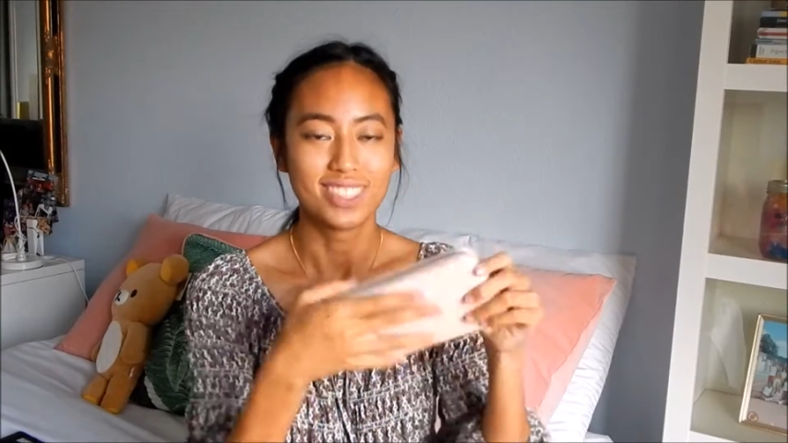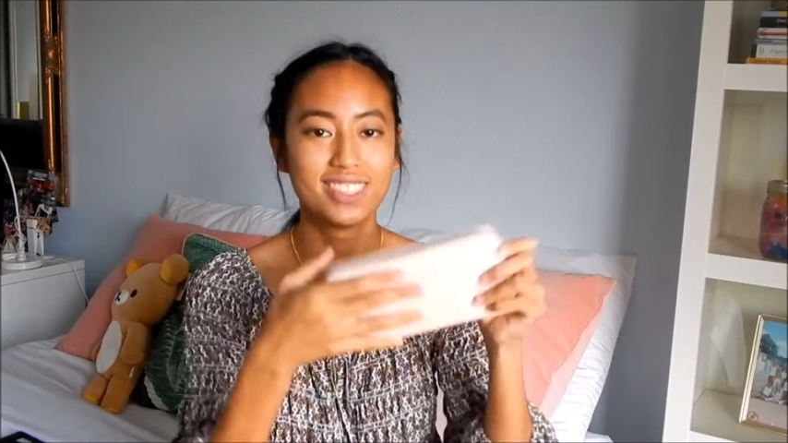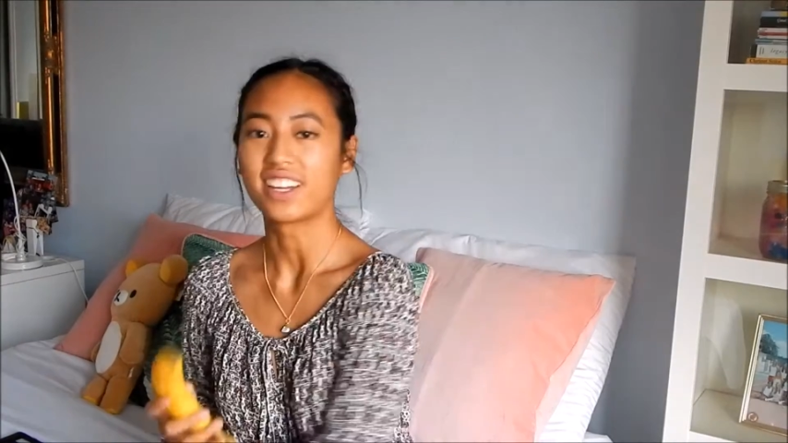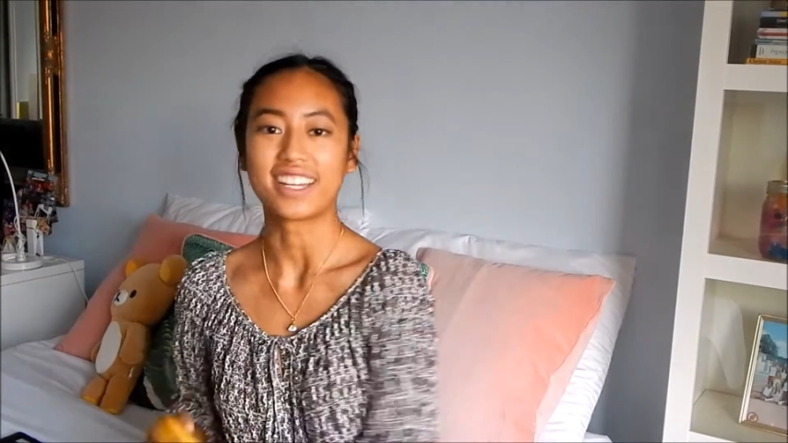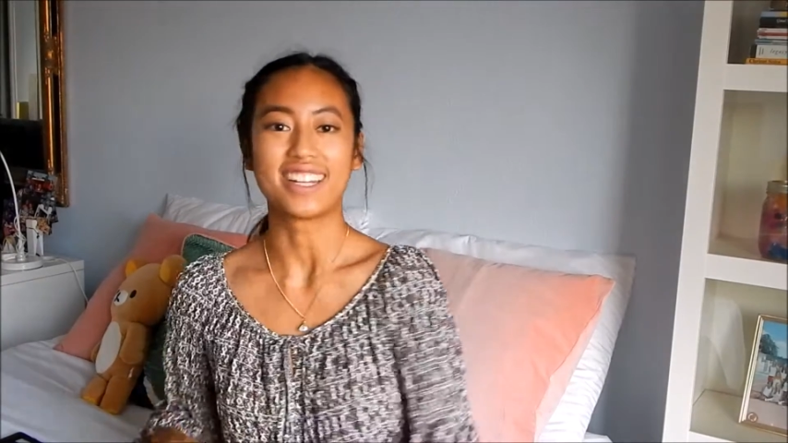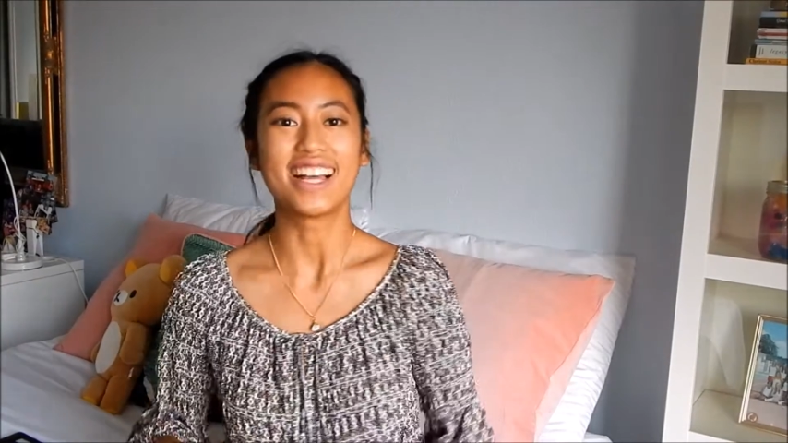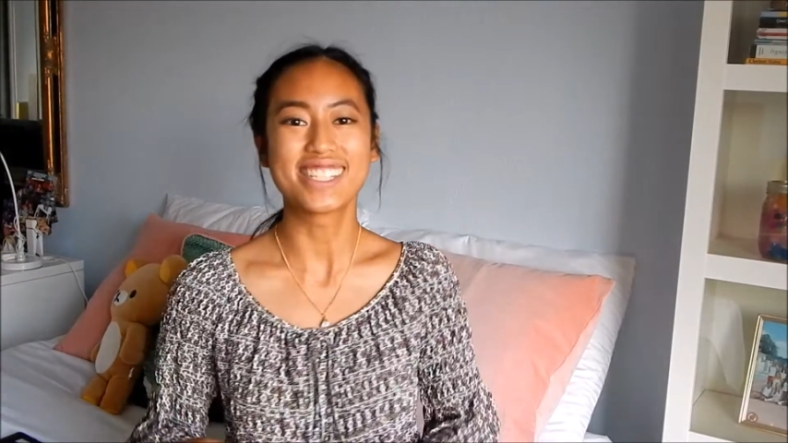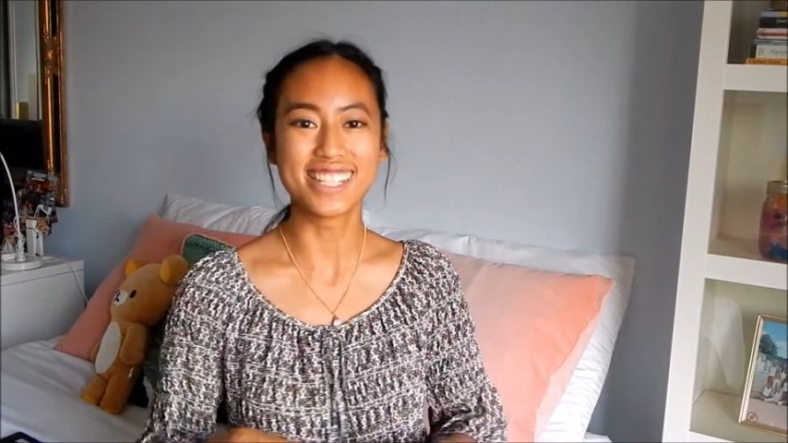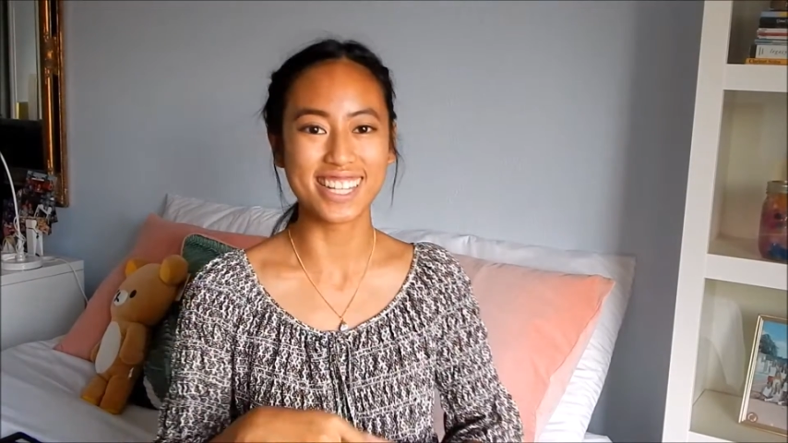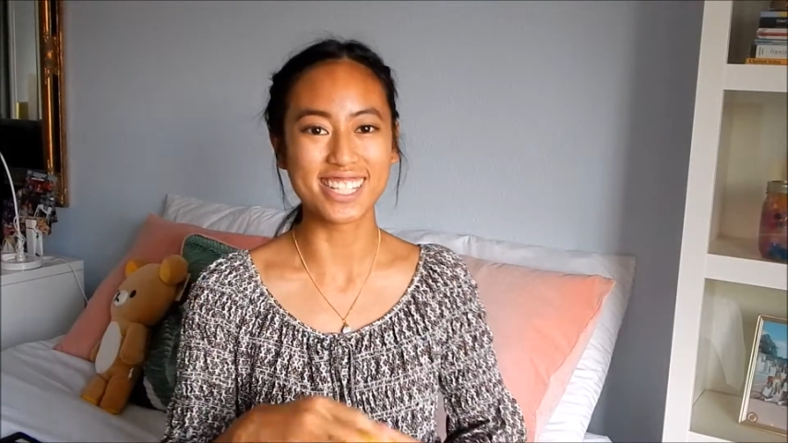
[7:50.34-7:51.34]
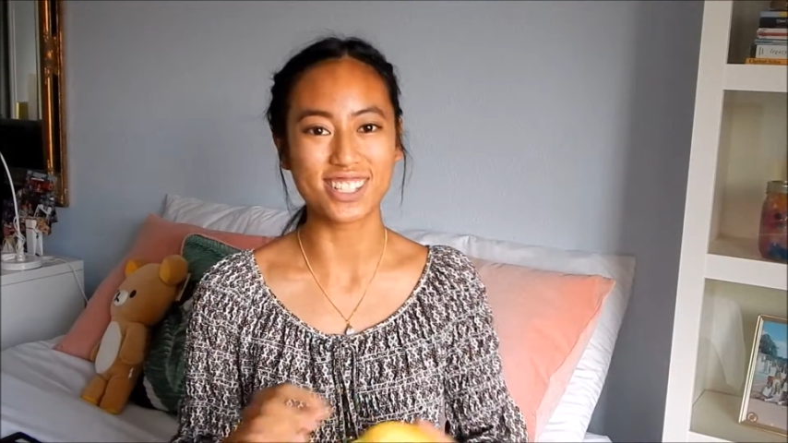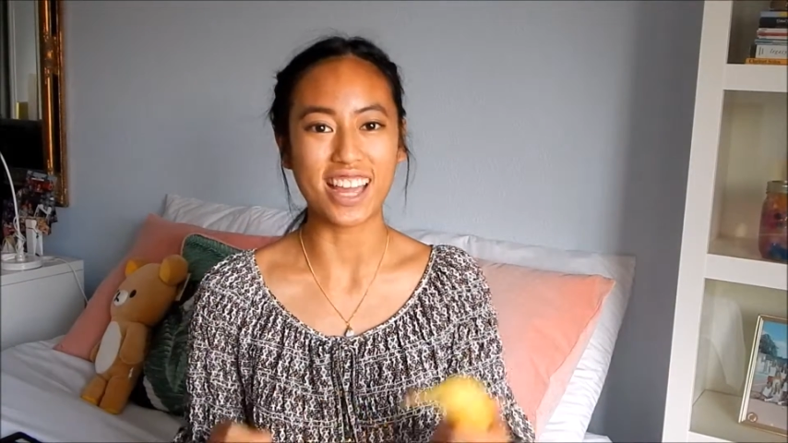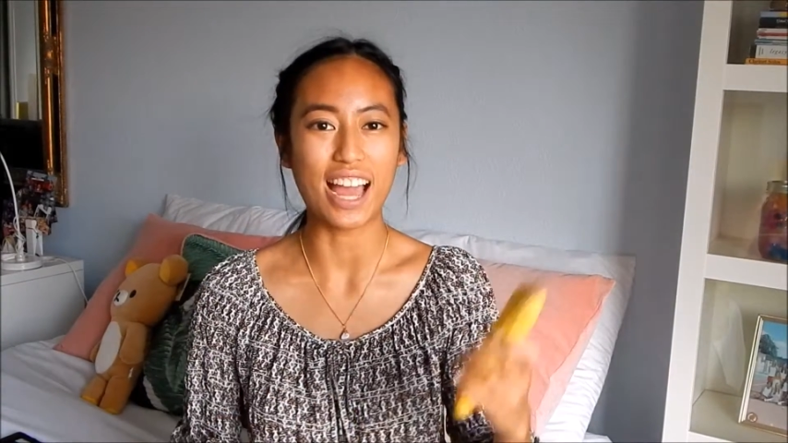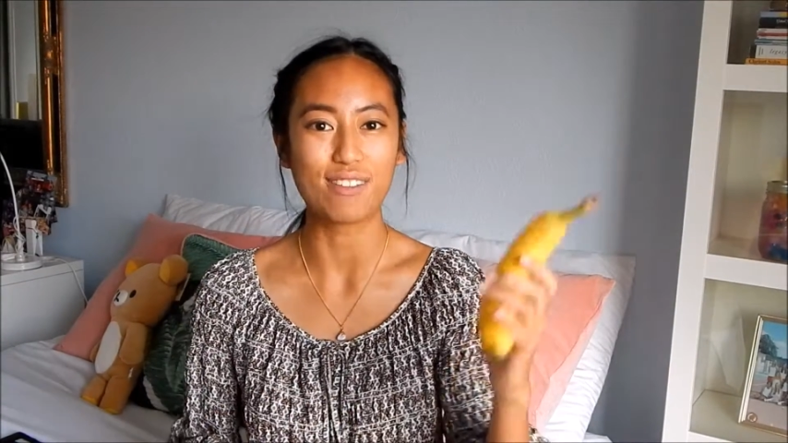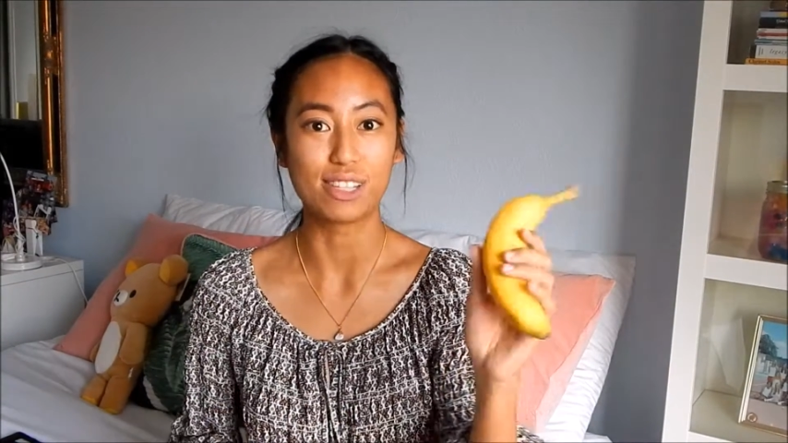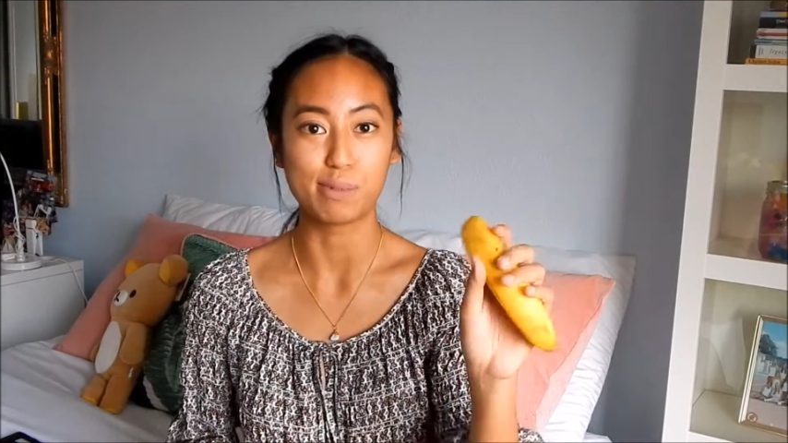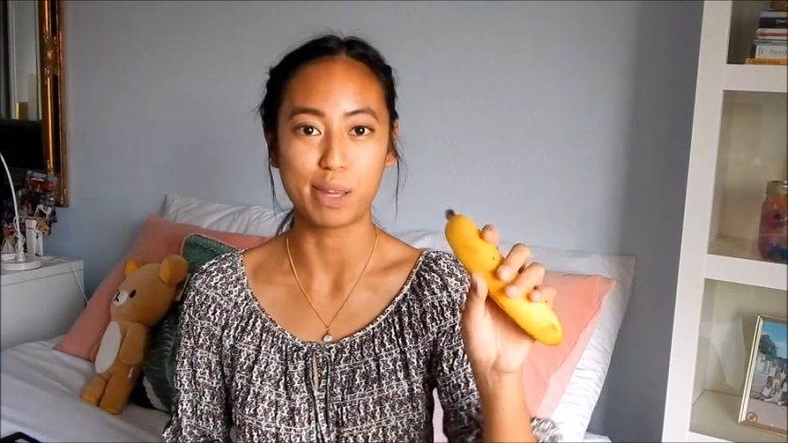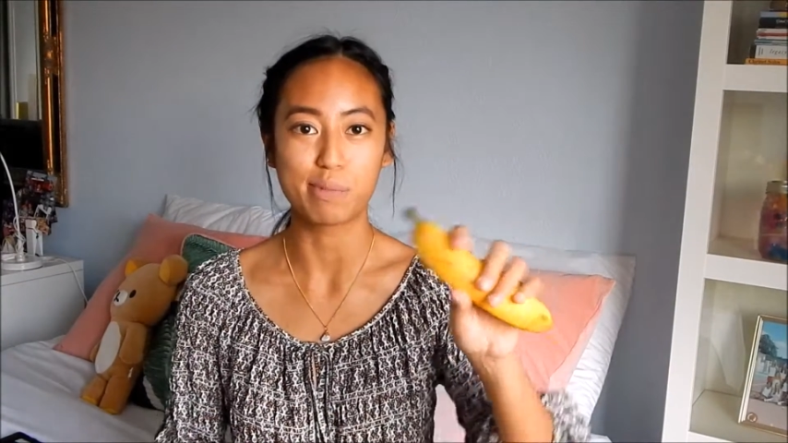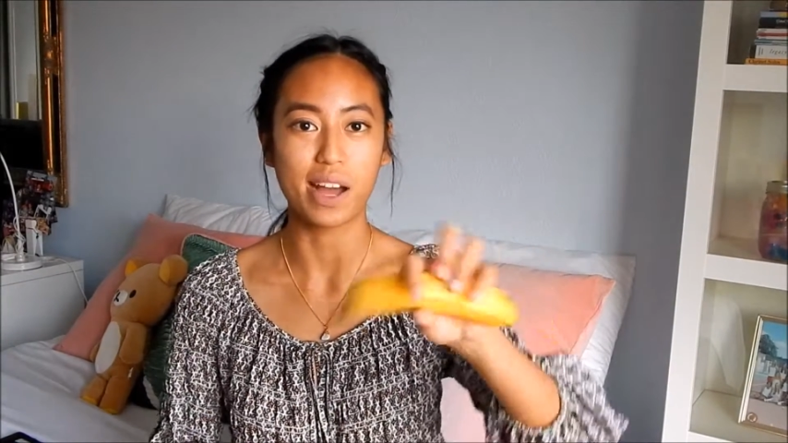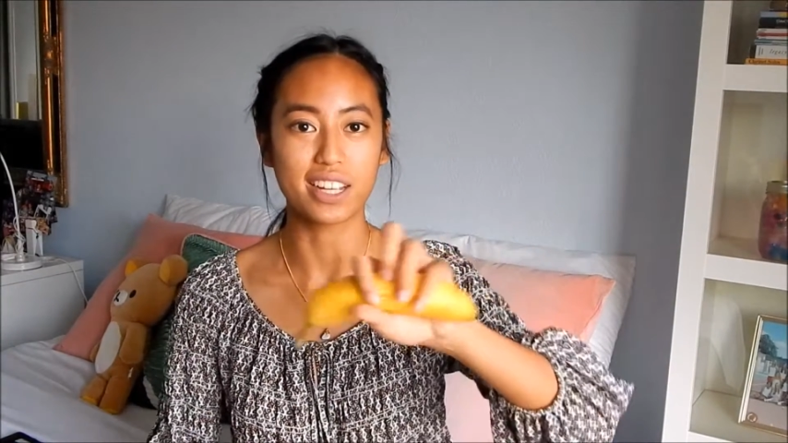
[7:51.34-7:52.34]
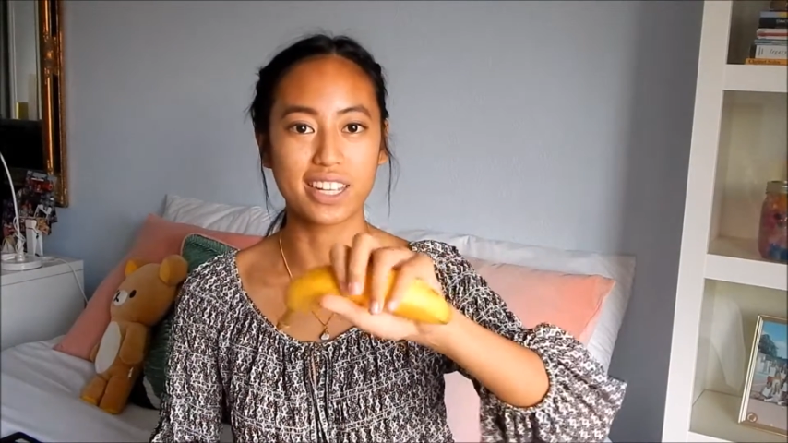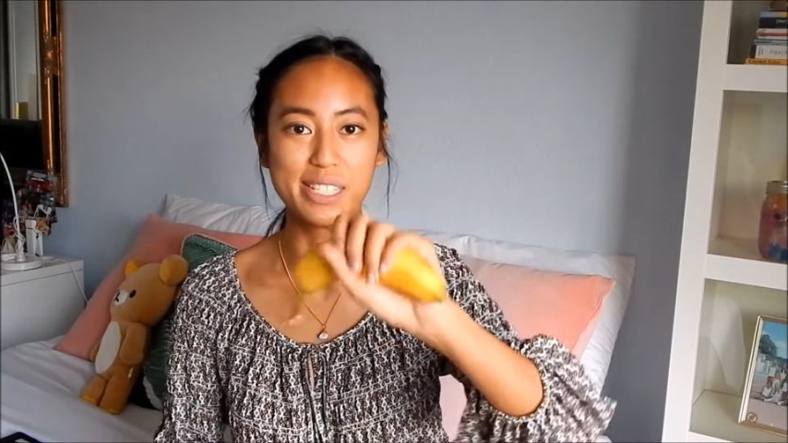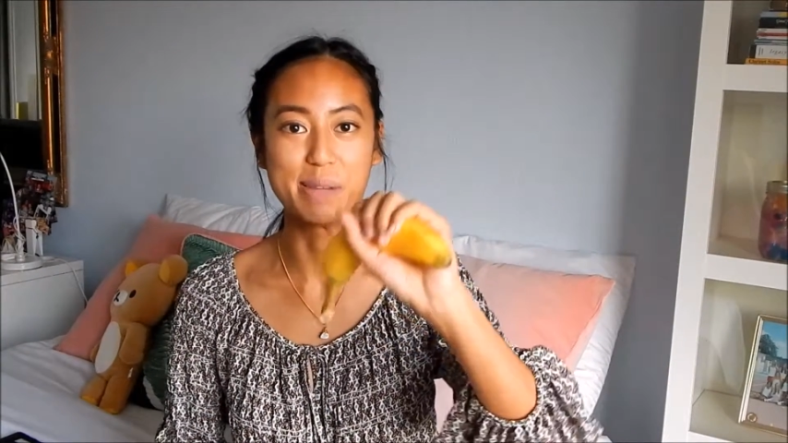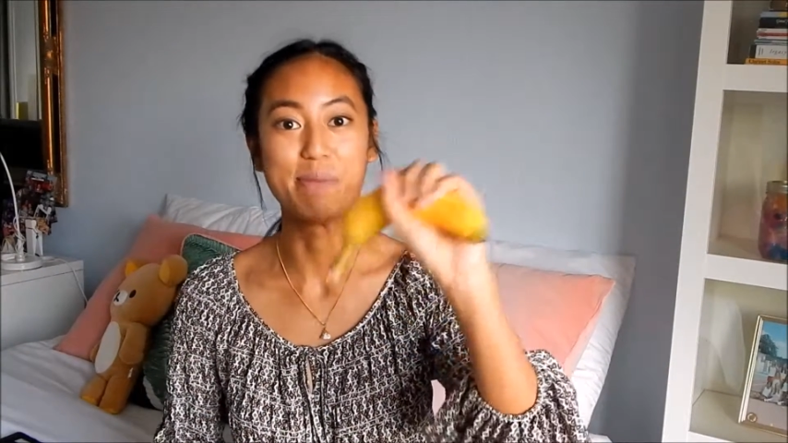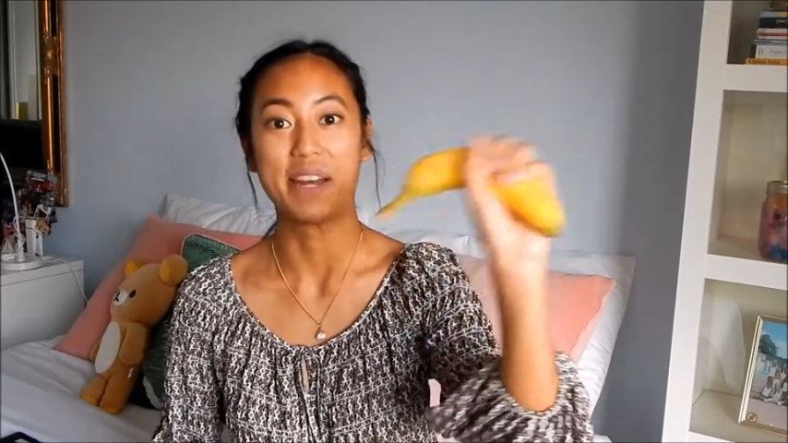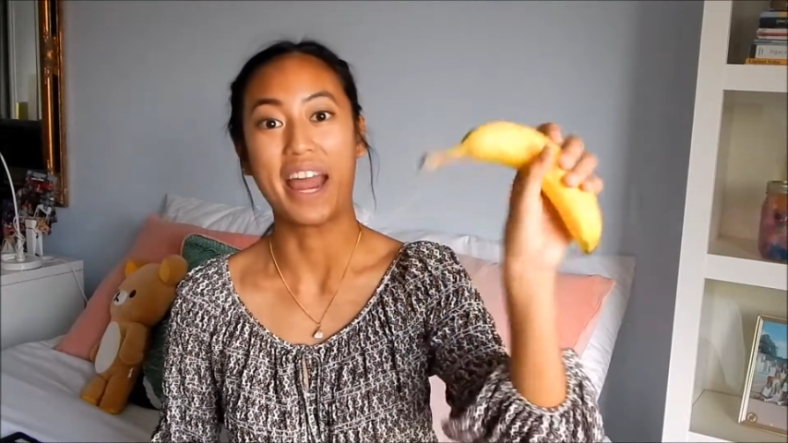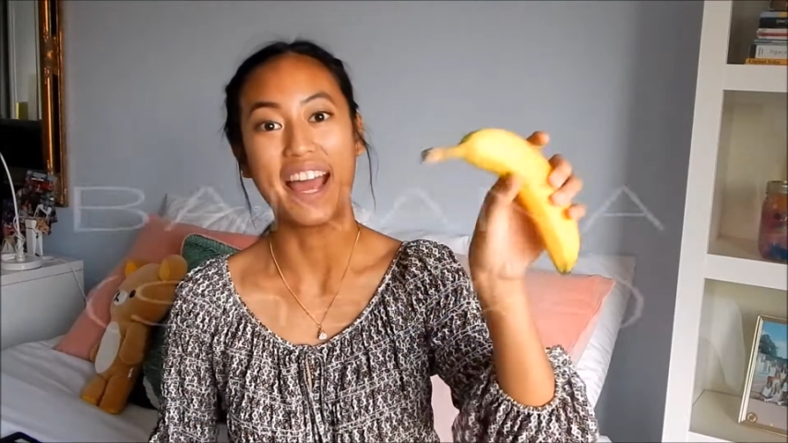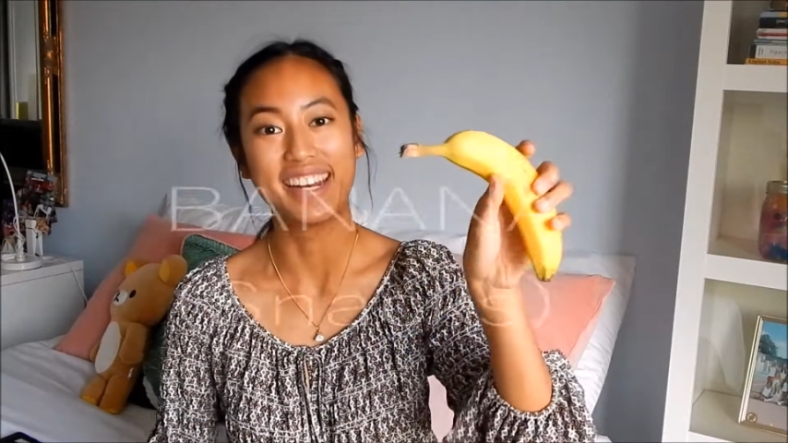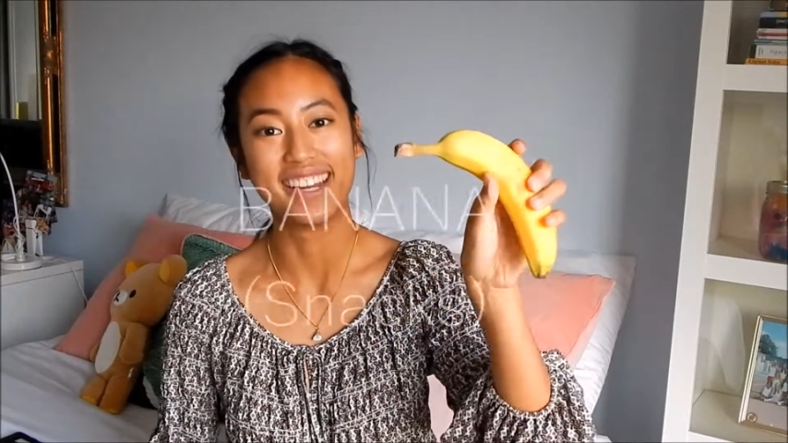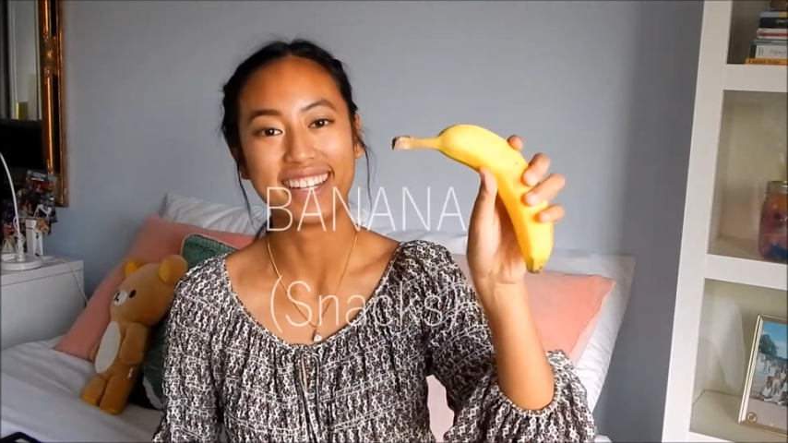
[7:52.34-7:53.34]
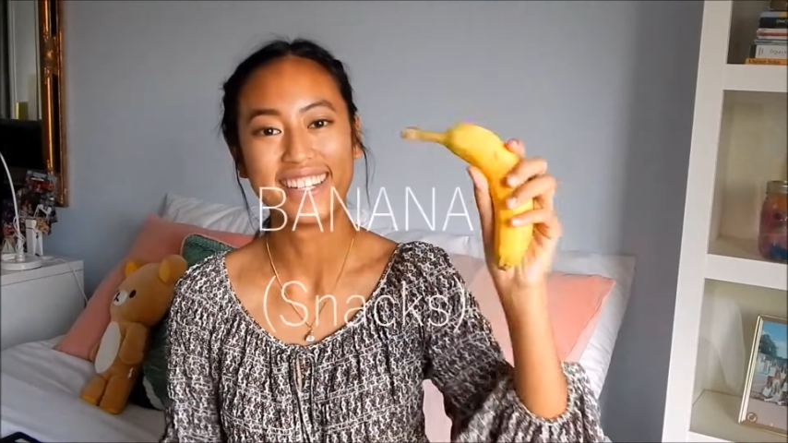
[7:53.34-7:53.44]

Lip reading: Okay, the last essential I have in this big pocket is a banana.